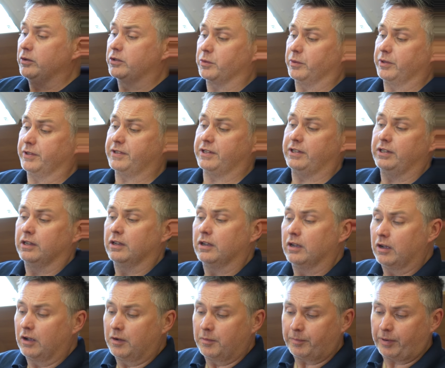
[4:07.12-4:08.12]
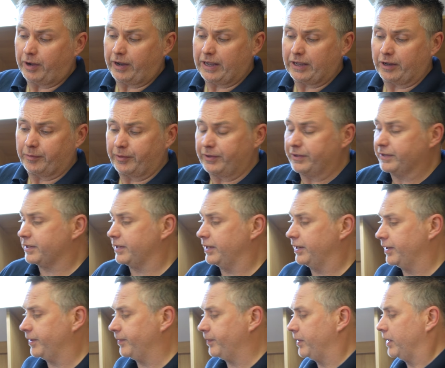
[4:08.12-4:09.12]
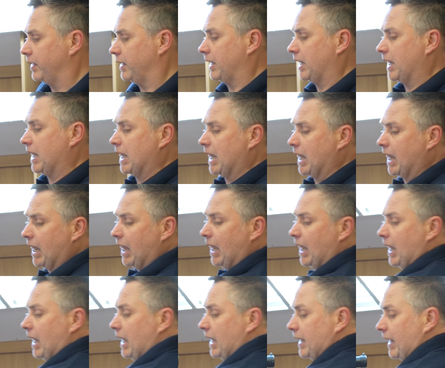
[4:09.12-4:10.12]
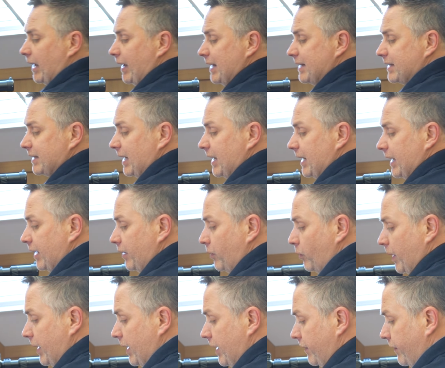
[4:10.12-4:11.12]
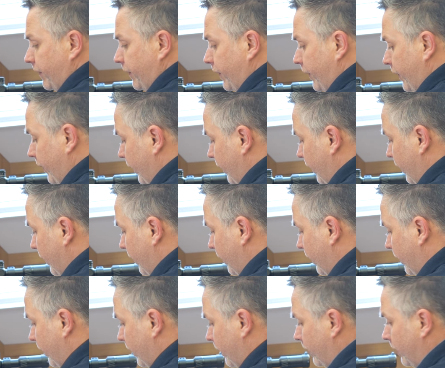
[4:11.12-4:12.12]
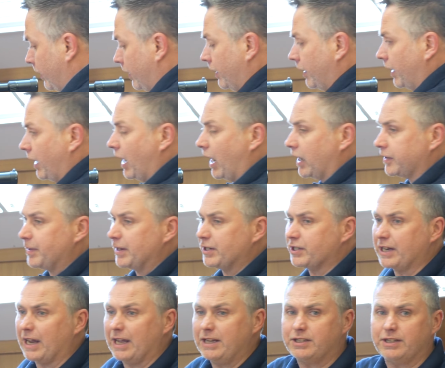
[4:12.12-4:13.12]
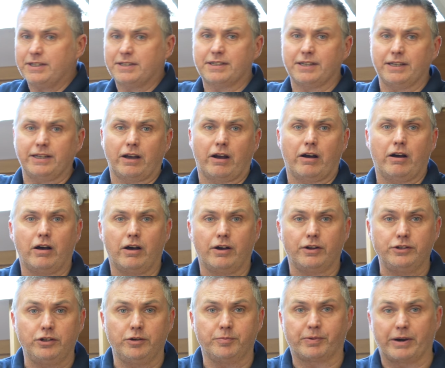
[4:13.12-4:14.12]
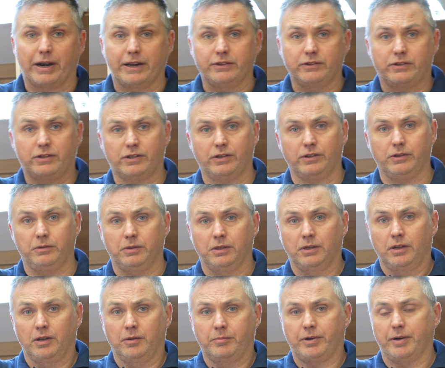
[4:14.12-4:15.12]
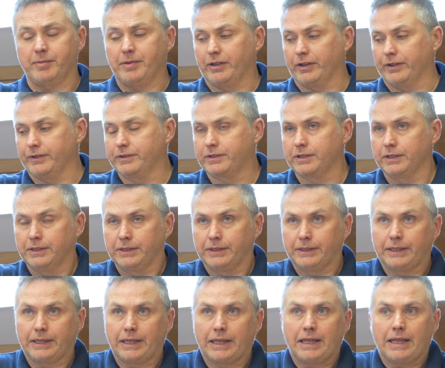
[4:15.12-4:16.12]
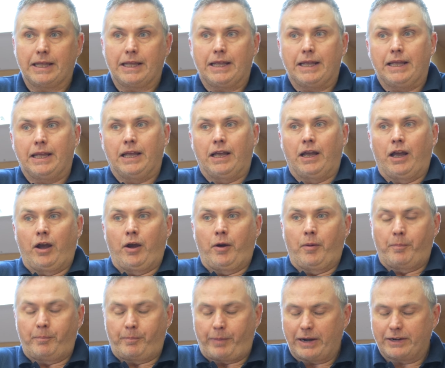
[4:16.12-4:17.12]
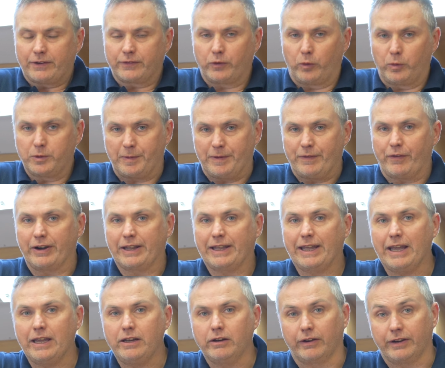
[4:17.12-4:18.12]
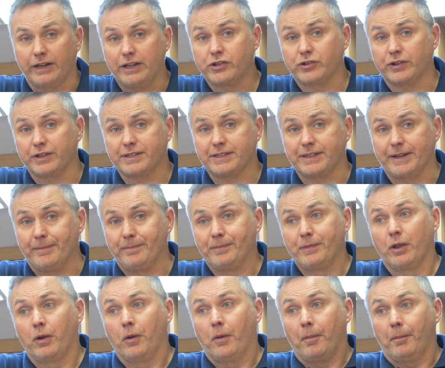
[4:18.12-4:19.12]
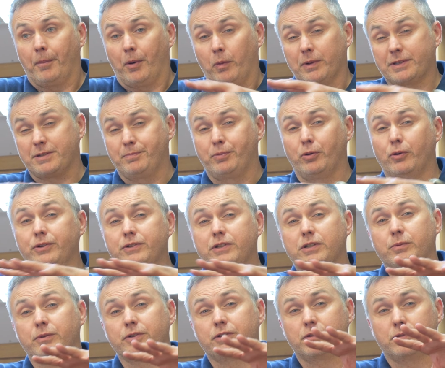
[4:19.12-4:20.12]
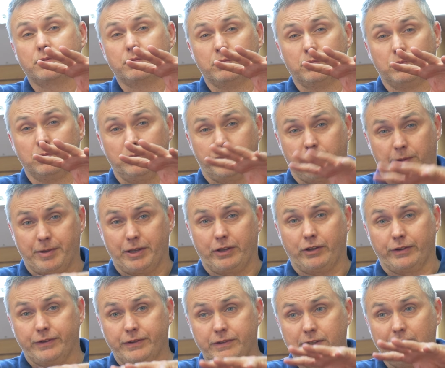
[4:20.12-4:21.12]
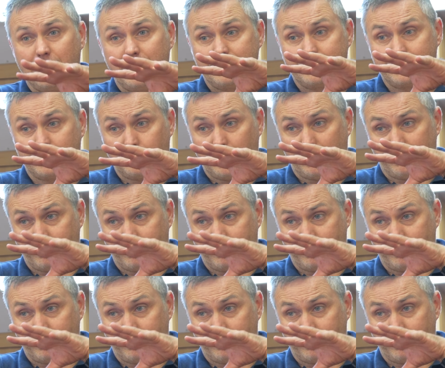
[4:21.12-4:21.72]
to us by Edgar Brothers. Now, incidentally, we've, as I mentioned, AGT are new brand to Premier Guns. Brand has always been very keen on, interested in. But what's important to us in Premier Guns is that we have the